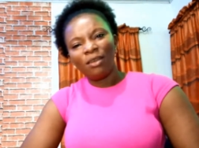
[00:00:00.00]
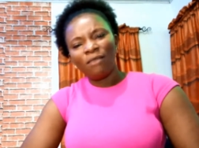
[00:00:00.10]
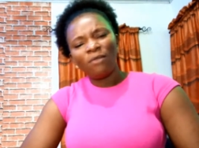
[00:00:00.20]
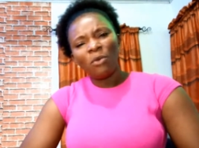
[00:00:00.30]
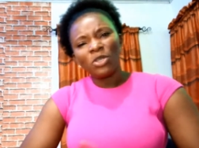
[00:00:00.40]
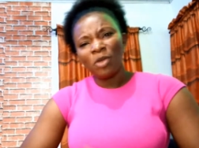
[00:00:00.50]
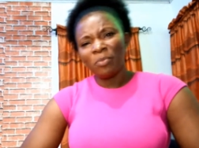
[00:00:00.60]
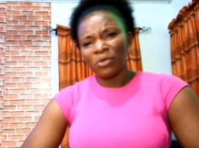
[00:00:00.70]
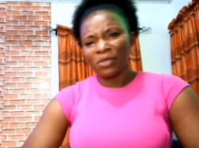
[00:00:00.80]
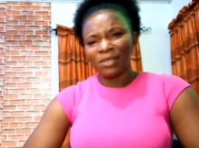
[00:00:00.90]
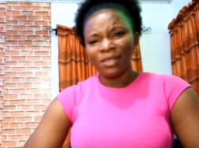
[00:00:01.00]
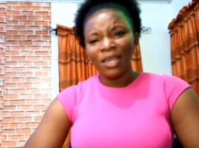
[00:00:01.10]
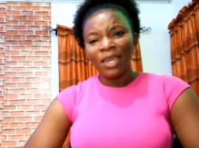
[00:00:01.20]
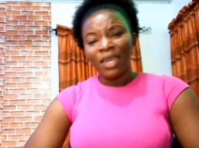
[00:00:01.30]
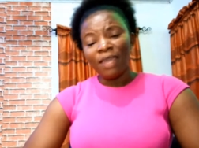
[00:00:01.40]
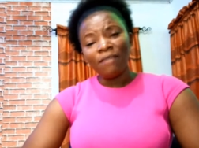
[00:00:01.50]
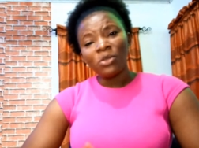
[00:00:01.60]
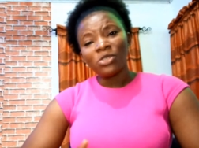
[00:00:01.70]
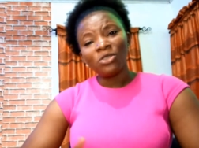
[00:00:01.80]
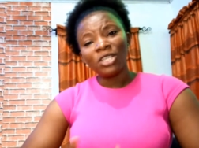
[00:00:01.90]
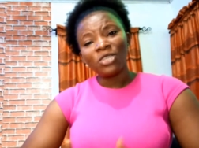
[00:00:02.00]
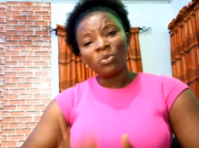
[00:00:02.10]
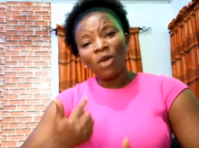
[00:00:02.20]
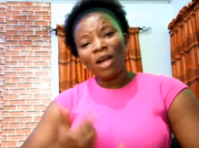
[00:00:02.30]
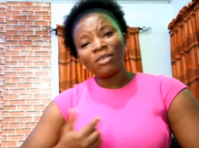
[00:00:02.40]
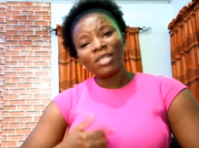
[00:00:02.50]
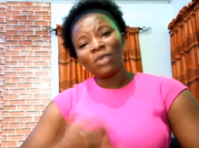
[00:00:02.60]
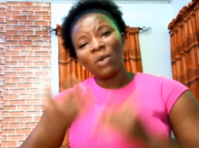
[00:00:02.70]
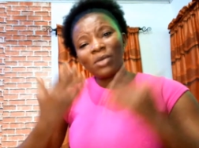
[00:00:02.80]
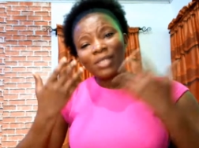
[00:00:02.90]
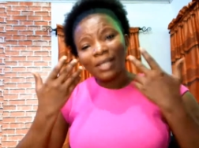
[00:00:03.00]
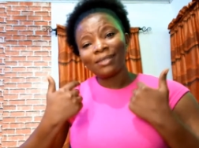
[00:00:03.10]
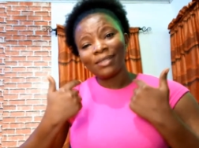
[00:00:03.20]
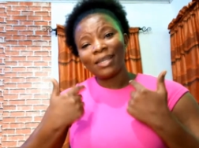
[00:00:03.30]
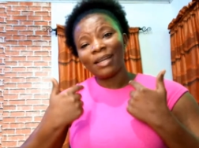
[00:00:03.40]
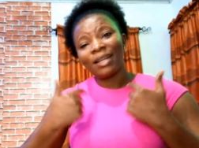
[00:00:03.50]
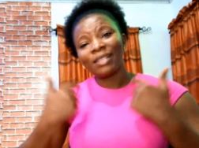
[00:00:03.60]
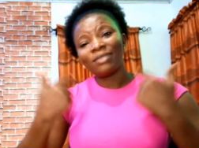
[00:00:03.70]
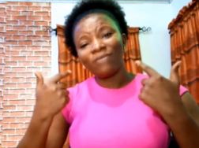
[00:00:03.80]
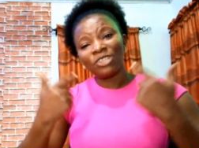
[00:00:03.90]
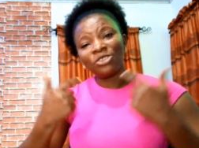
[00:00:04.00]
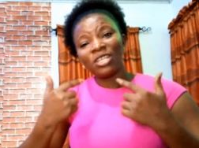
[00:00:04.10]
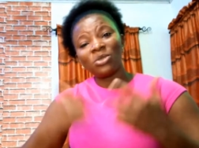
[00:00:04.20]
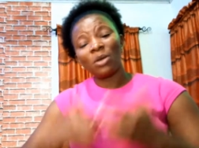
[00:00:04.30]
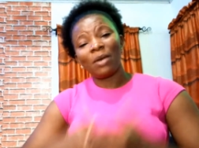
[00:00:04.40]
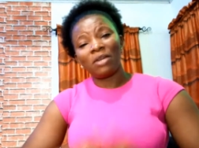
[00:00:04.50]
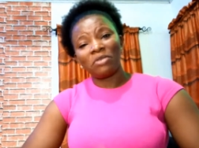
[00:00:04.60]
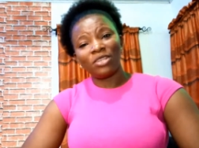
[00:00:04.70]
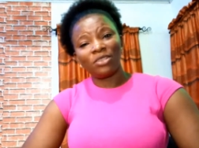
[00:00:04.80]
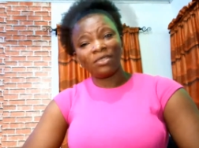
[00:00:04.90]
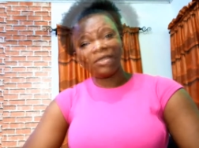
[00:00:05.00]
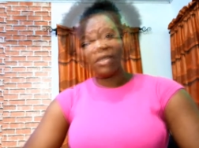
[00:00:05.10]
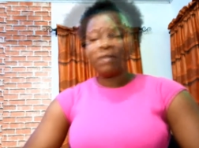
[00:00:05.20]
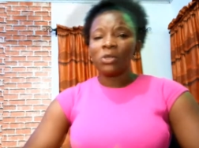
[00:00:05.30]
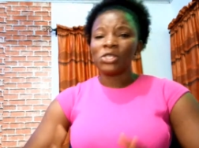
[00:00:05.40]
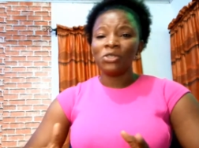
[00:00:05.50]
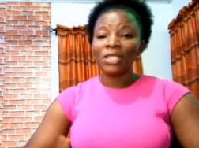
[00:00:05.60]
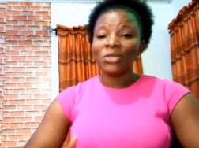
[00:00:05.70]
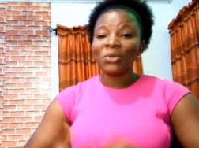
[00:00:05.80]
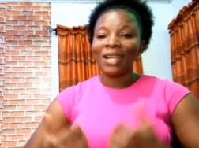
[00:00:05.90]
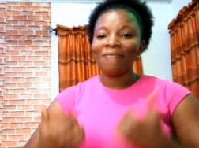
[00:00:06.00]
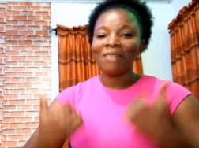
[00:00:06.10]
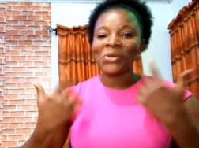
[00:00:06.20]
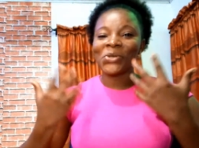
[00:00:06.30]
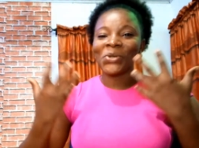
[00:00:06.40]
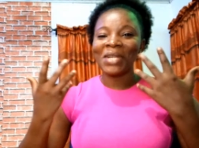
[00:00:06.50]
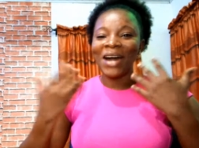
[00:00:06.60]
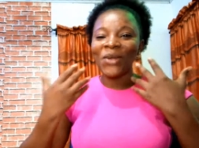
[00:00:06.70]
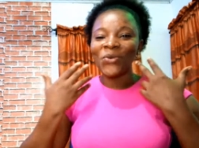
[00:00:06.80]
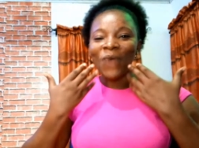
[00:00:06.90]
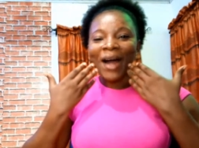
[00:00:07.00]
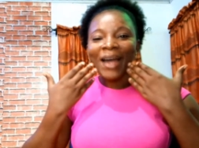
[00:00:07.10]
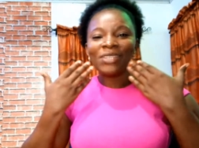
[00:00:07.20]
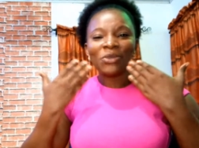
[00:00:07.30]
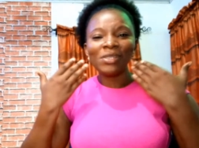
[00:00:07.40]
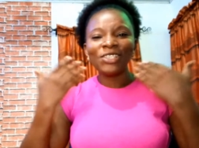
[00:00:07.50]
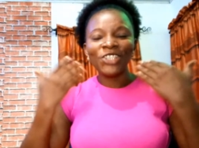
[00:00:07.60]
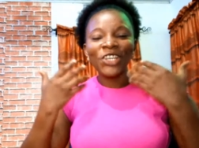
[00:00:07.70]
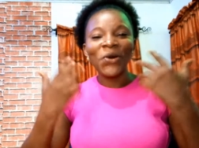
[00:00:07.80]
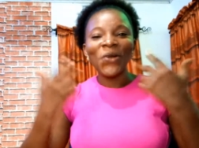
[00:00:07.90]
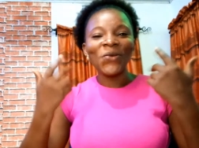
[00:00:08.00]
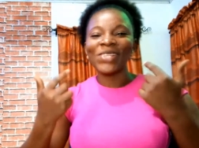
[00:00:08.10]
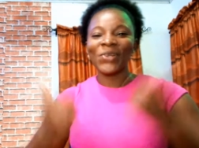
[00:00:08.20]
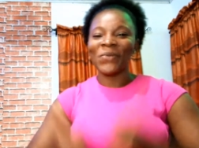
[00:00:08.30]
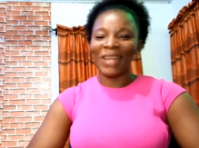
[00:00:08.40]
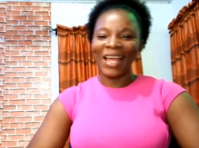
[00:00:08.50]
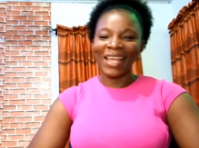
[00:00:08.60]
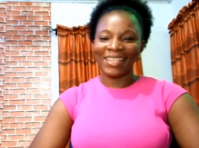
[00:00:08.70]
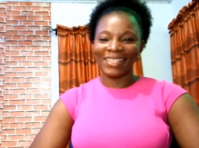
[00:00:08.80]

For what purpose? If there was no need to pour out here, why was the tear gland fashioned into our creation? If there was no need to laugh out so loud, why does the cheek always comply?